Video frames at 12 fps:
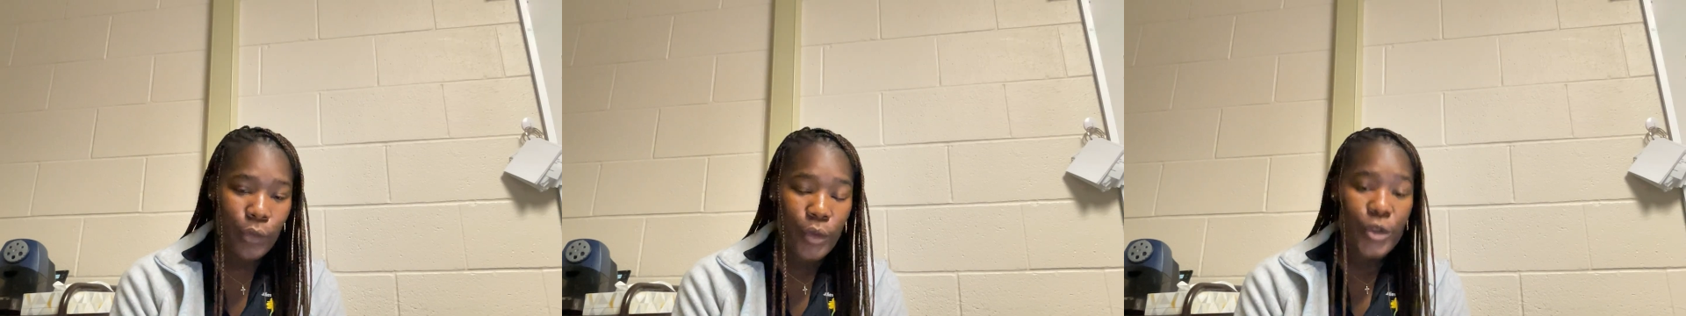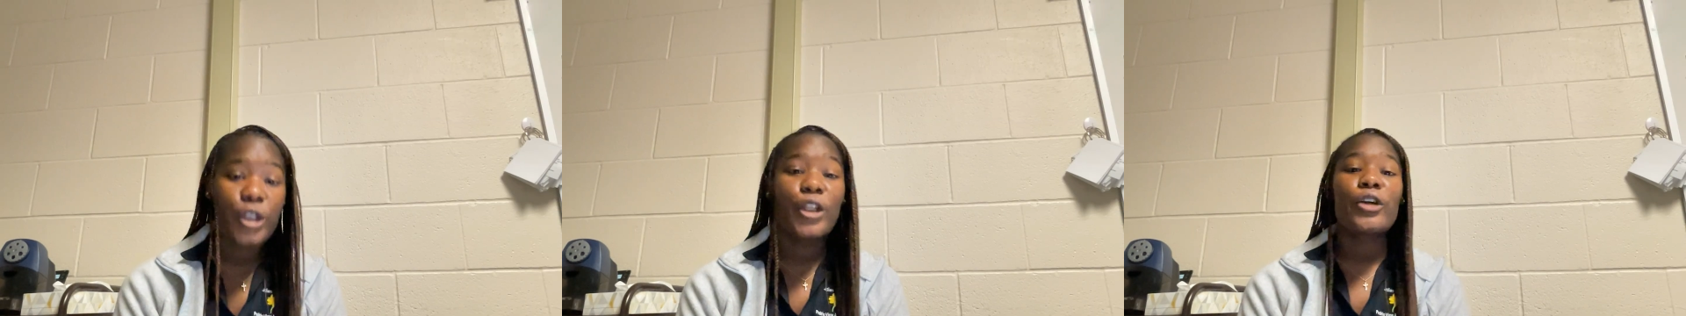
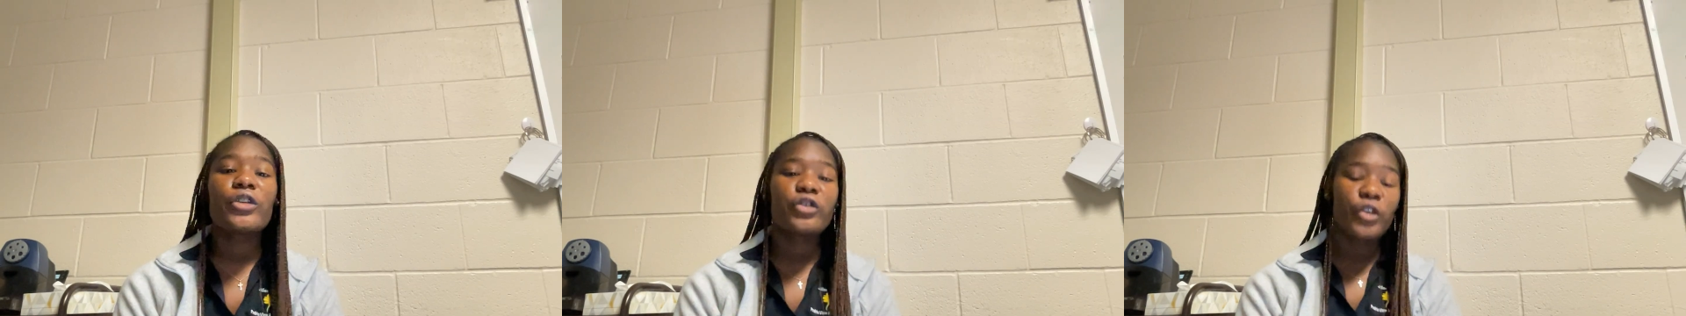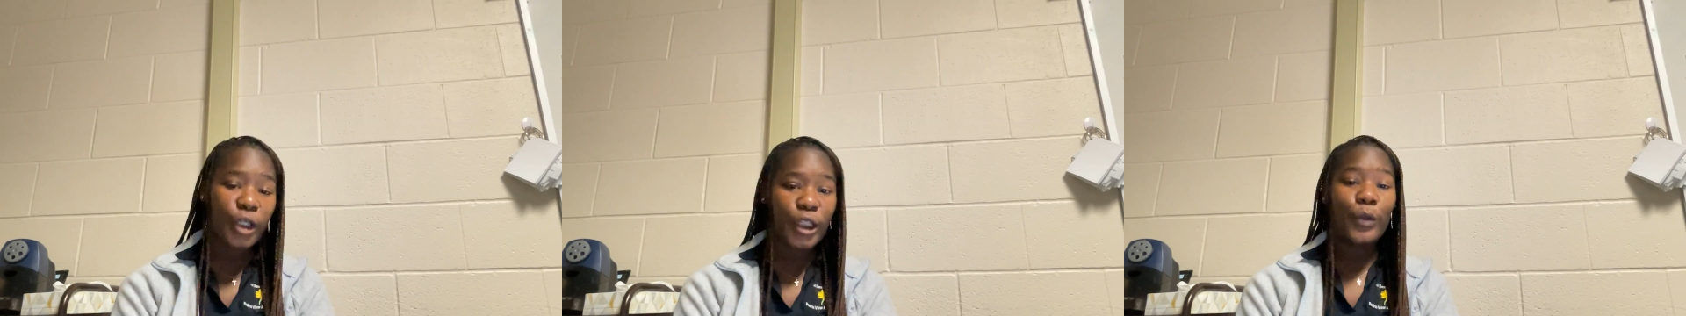So they're
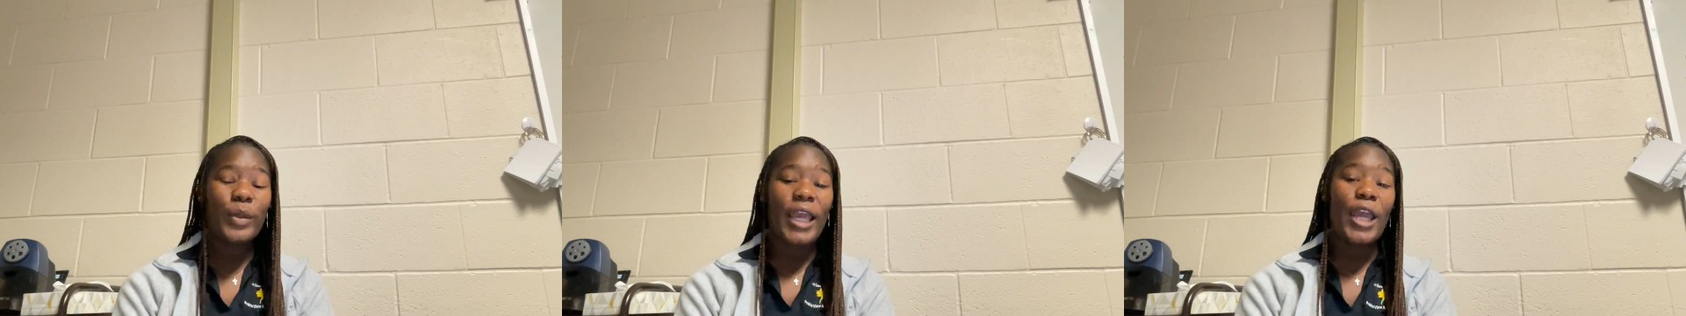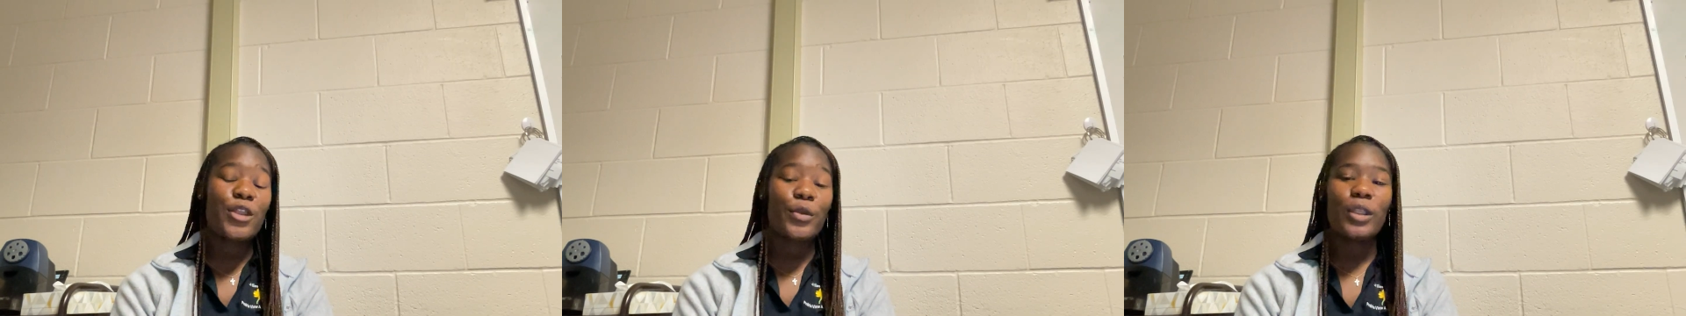struggling with
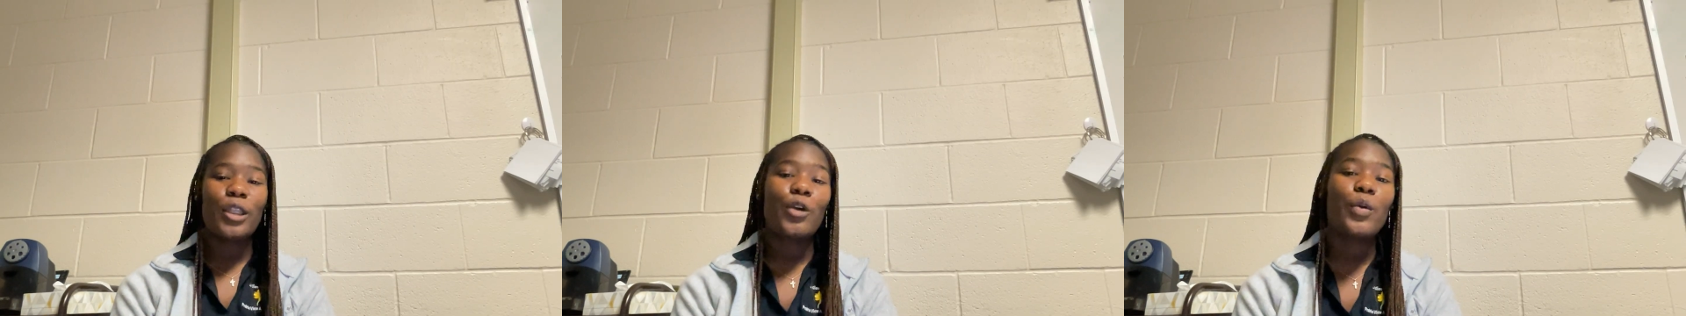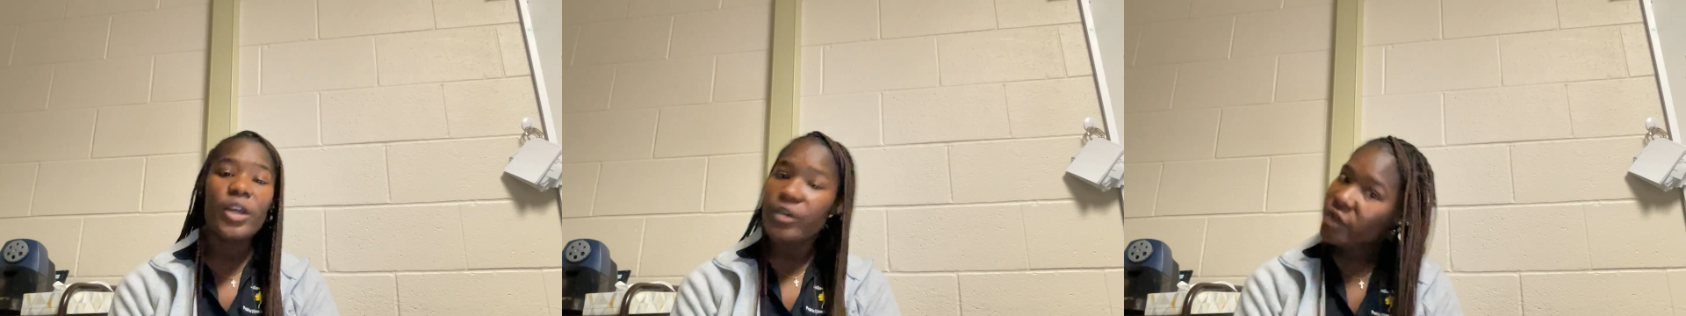answering the
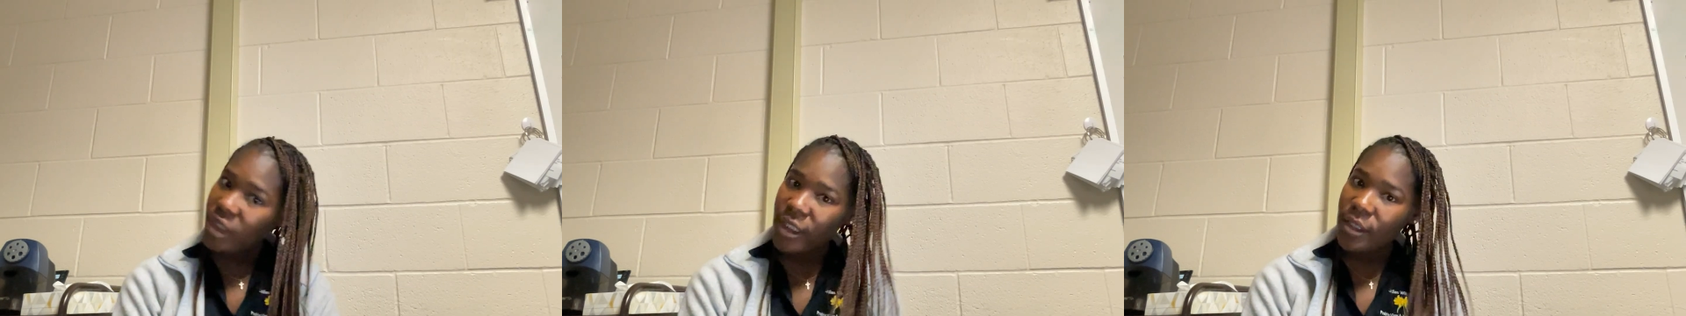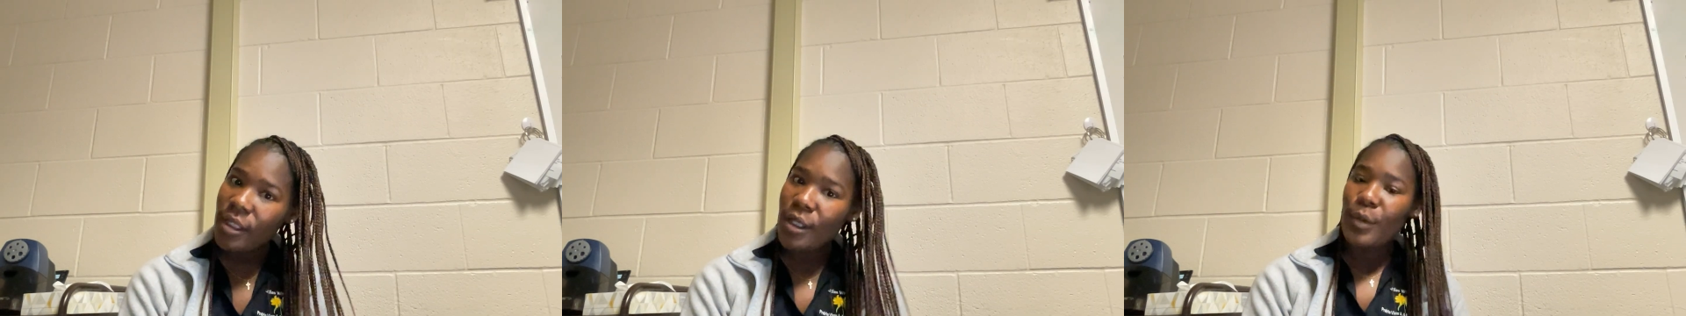question